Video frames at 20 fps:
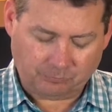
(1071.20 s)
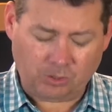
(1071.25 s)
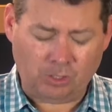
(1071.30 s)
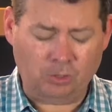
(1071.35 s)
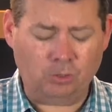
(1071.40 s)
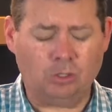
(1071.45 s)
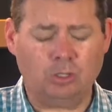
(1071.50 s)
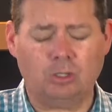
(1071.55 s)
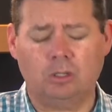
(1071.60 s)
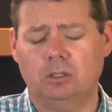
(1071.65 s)

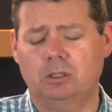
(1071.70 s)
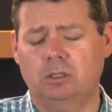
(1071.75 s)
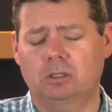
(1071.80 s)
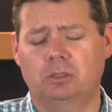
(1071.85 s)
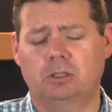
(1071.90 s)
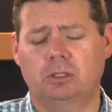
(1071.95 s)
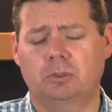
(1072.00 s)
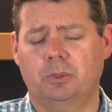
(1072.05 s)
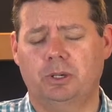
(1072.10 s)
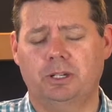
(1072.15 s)
Oh,
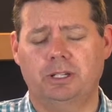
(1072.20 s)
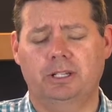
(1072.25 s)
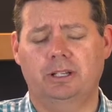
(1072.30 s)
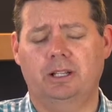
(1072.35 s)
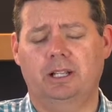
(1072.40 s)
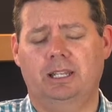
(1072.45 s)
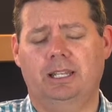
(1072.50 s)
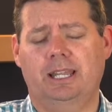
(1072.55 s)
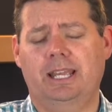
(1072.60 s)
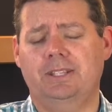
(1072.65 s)
Lord, what
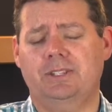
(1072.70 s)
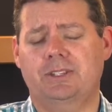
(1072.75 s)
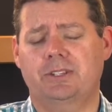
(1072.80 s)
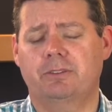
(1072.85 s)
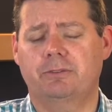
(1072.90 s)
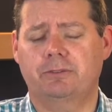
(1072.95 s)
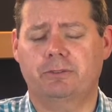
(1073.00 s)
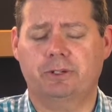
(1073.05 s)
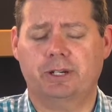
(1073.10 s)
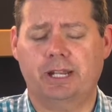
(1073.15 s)
a
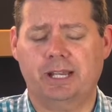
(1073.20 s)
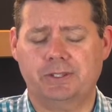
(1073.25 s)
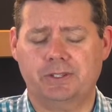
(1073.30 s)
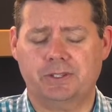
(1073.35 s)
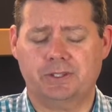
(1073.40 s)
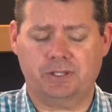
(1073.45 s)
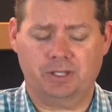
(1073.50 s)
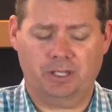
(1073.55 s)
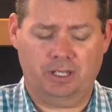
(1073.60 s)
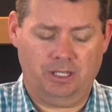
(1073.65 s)
lesson for
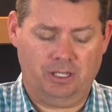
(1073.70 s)
us.